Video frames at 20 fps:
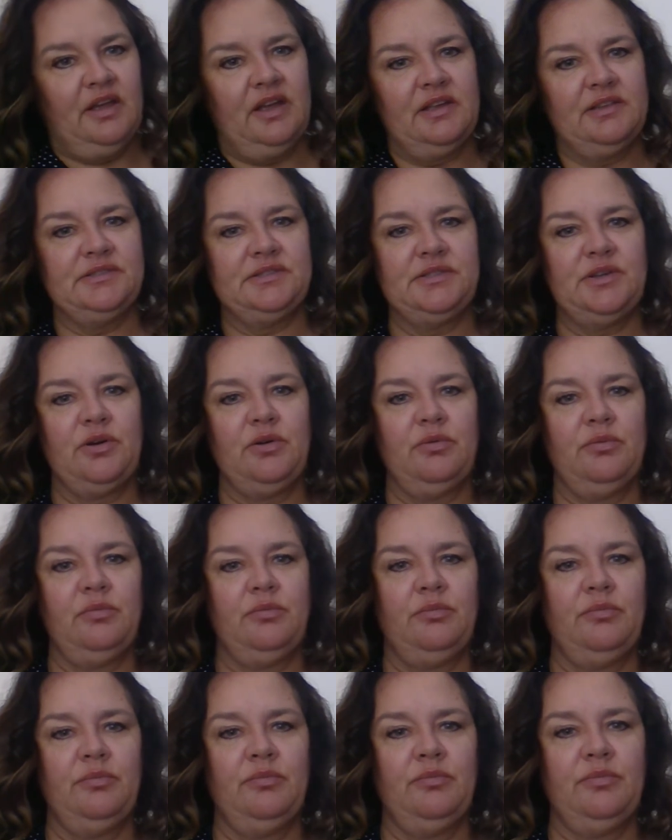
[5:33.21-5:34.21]
And
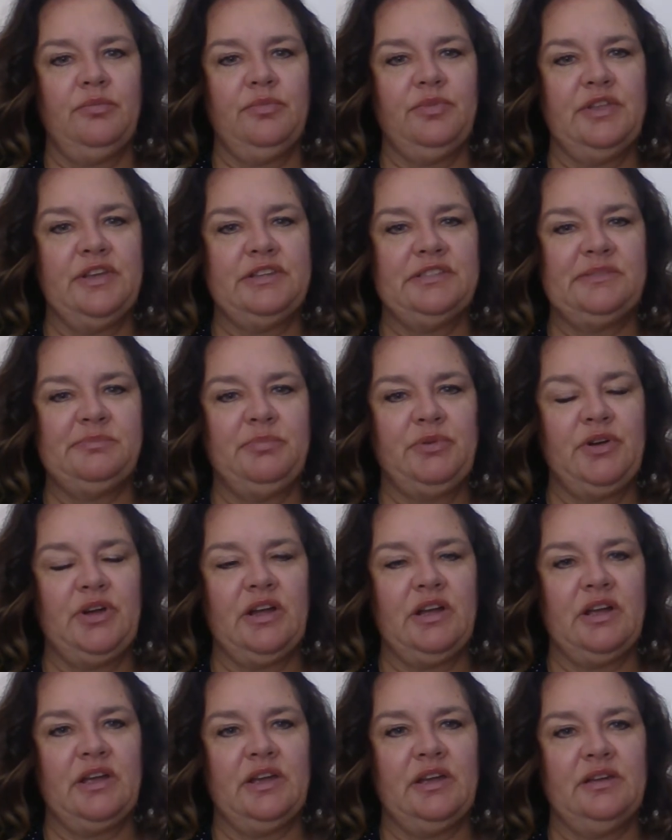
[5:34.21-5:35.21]
so this
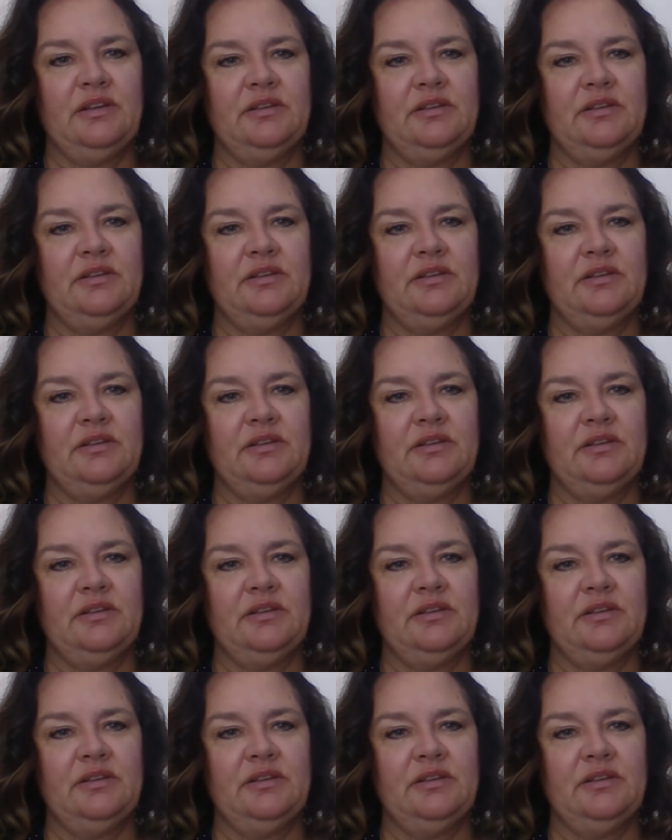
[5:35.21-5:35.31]
book,